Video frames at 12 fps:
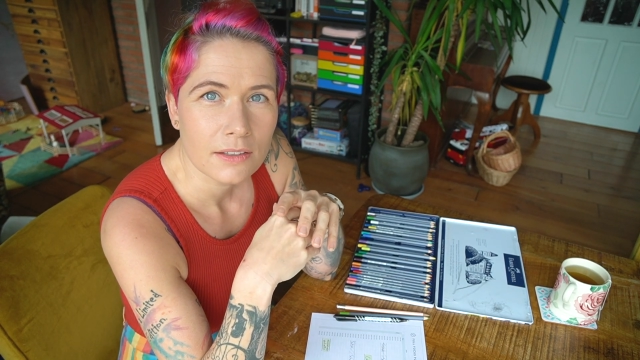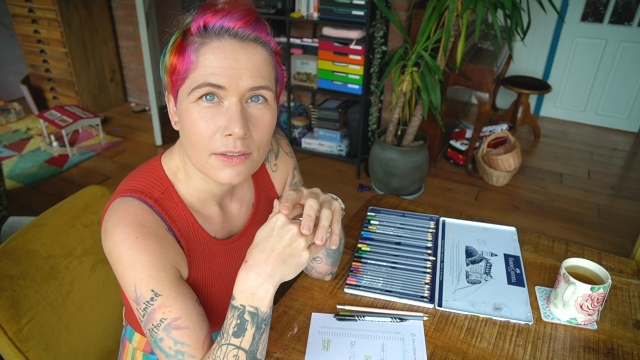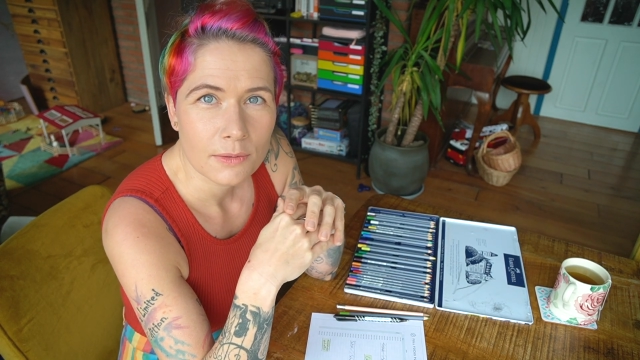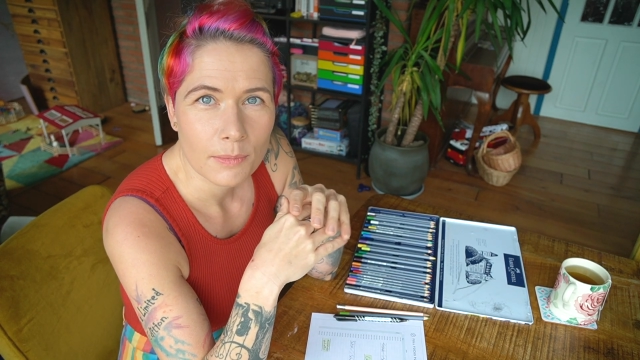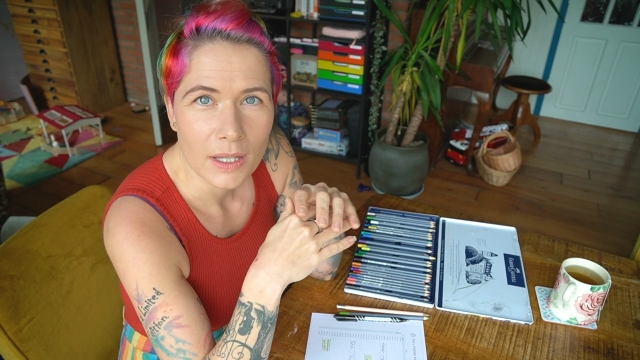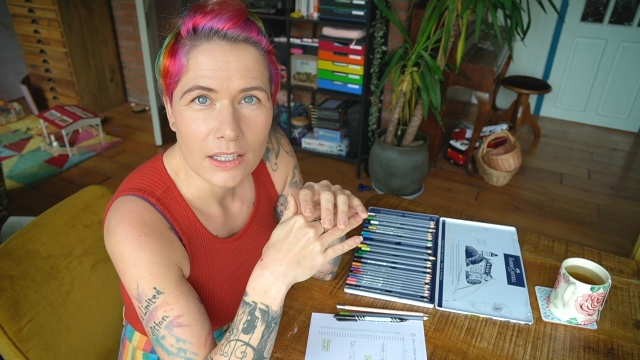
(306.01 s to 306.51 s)

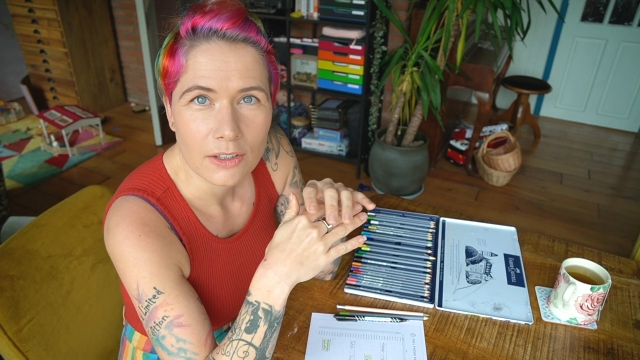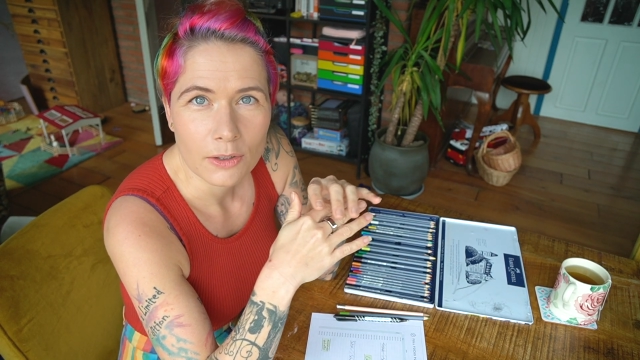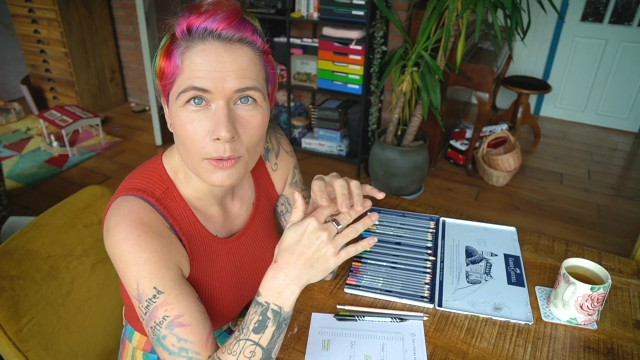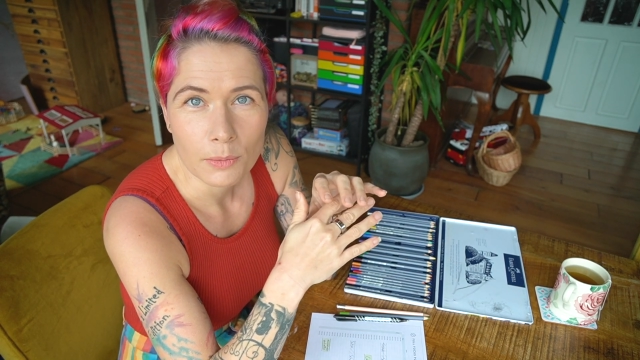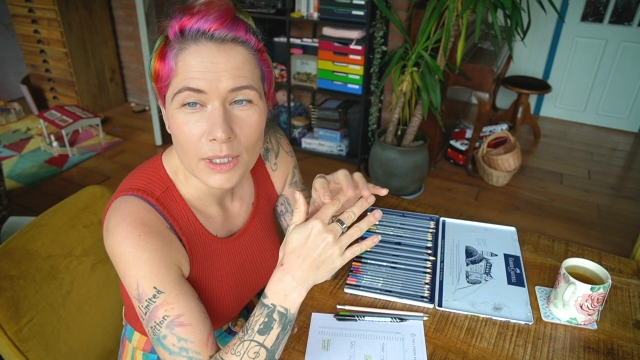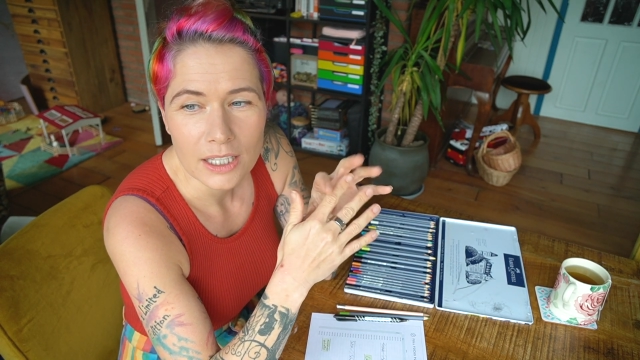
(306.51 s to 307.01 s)
to make
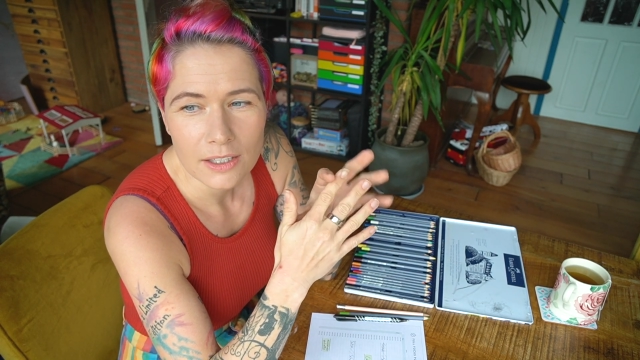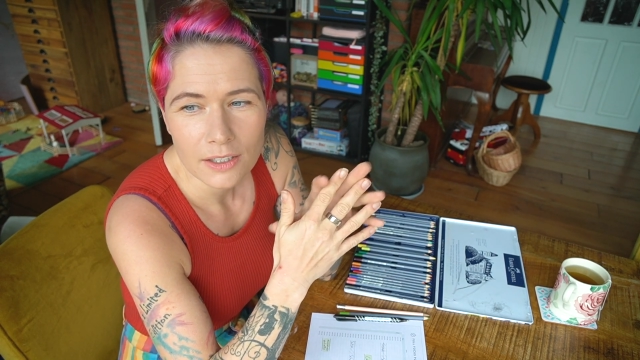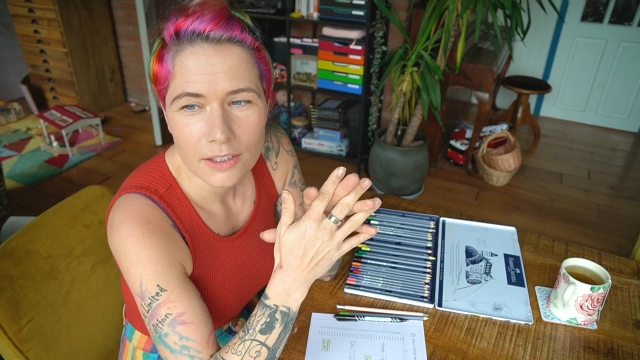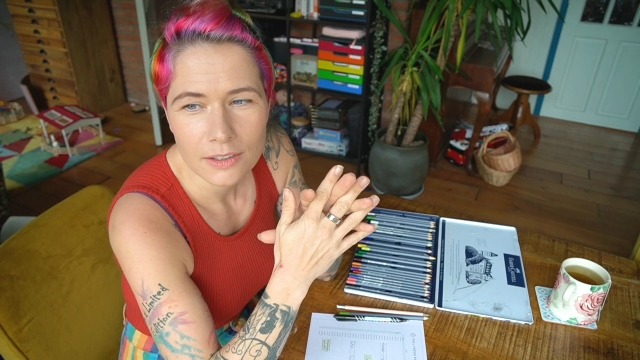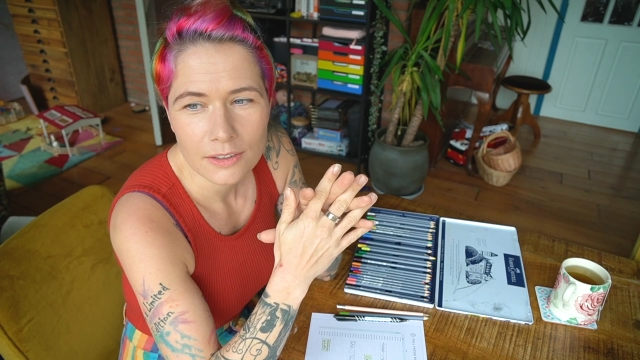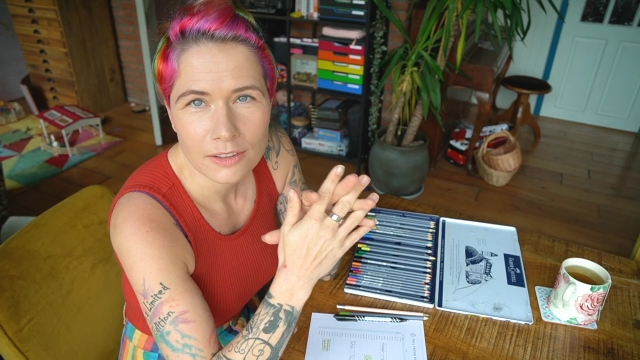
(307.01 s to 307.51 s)
your
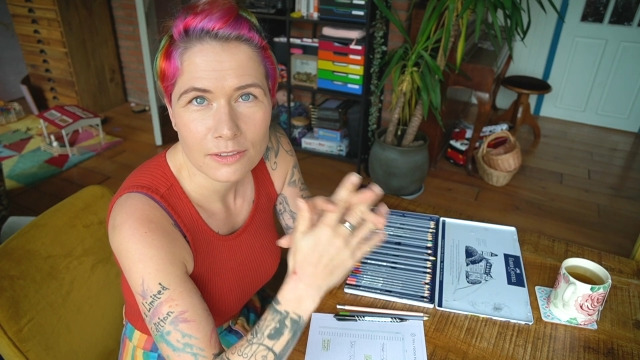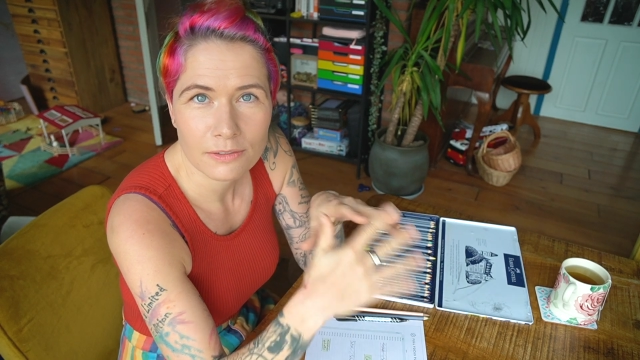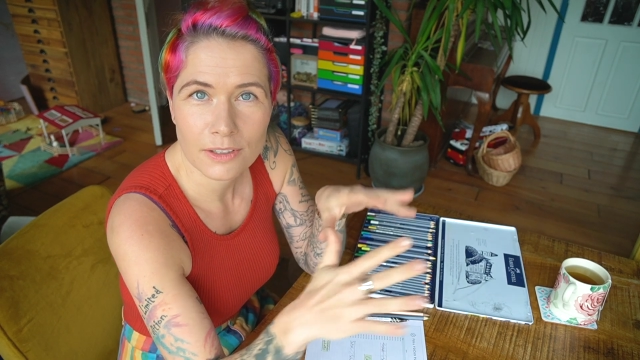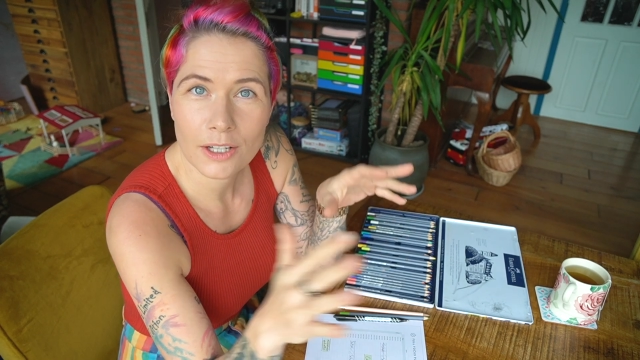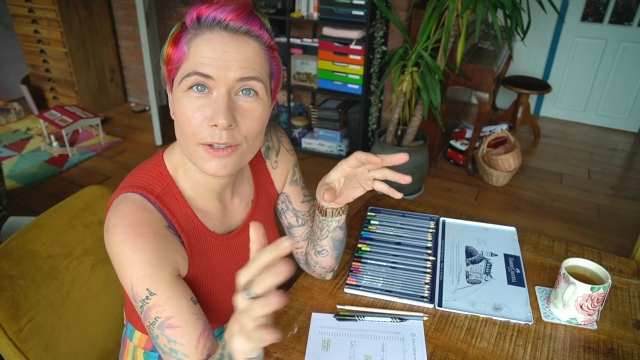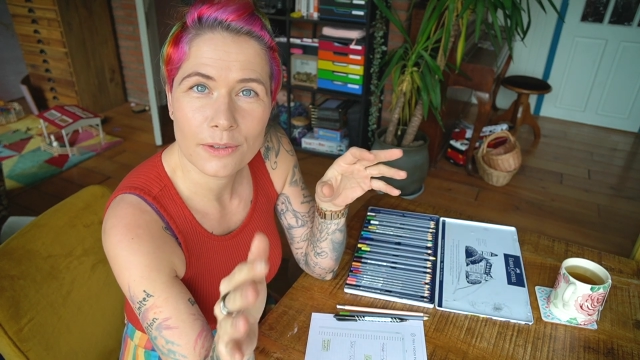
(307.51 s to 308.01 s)
week
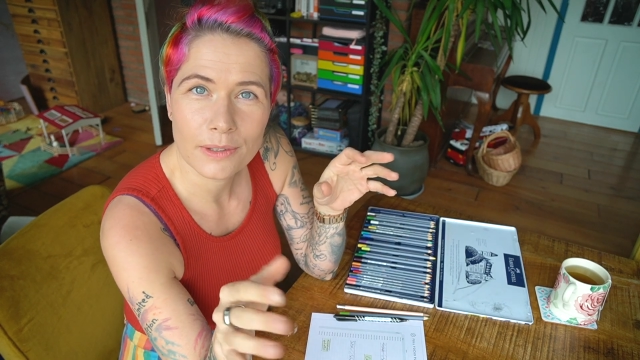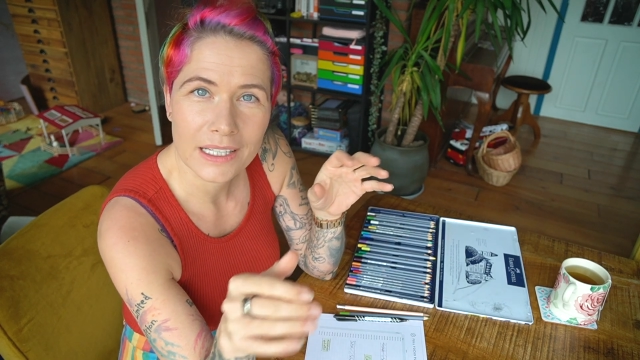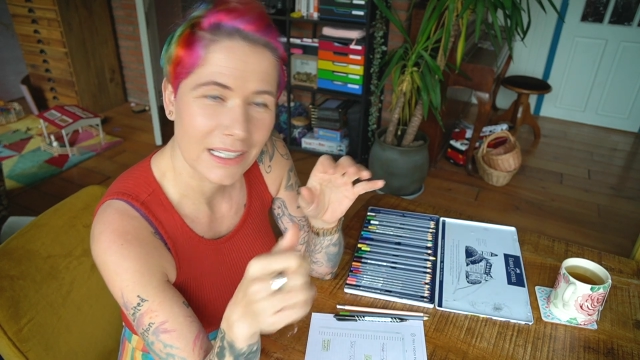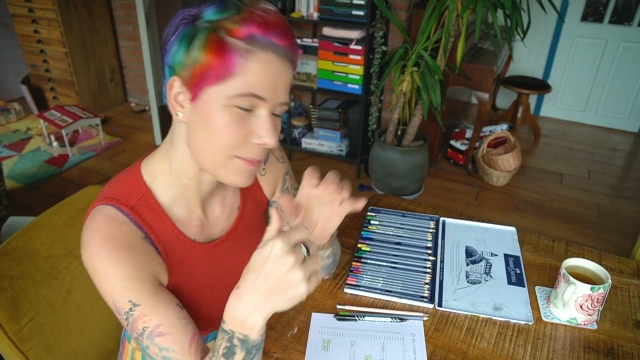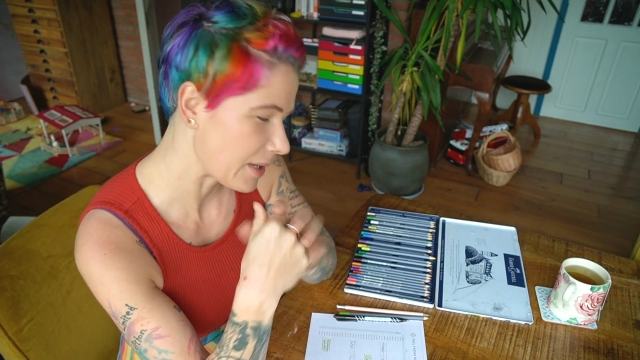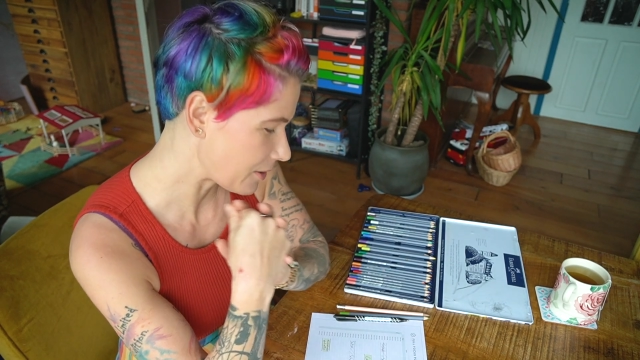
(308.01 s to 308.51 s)
flow
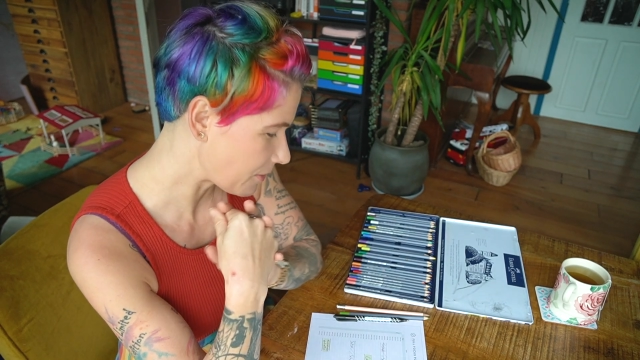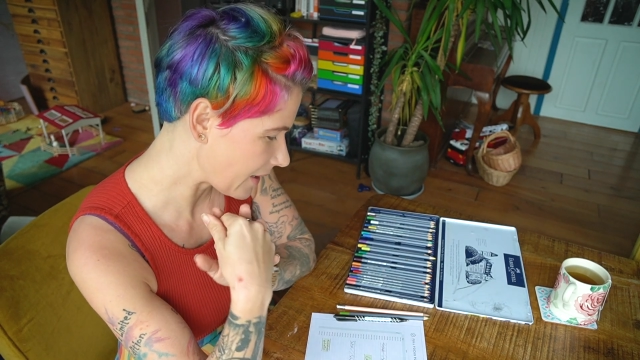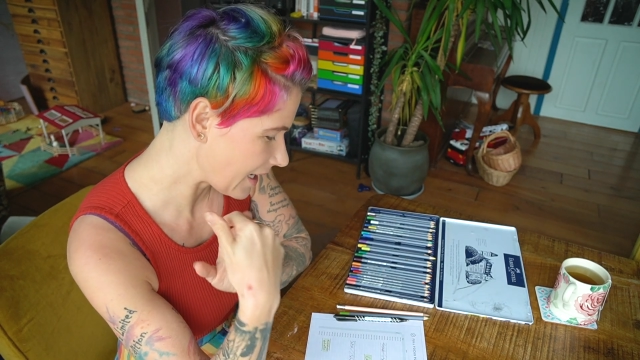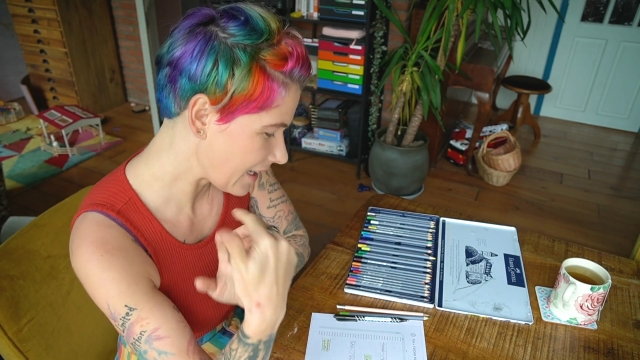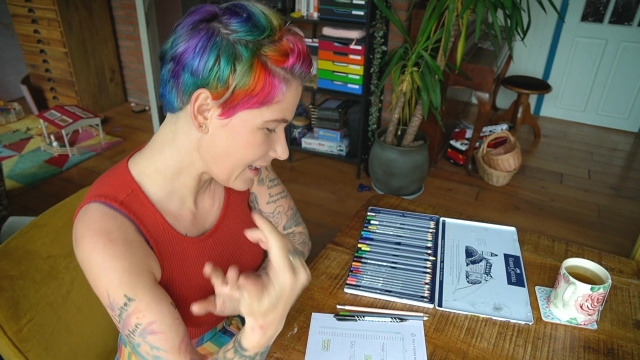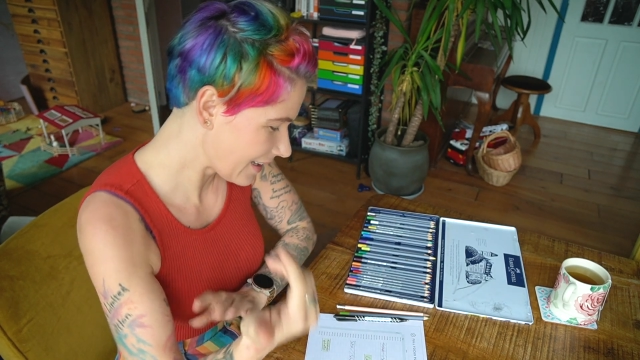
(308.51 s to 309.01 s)
in a better
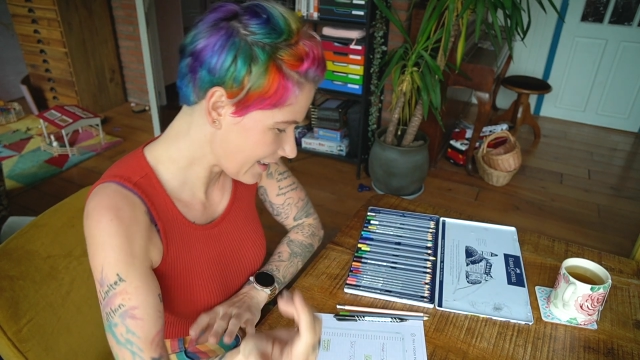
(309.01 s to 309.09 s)
way.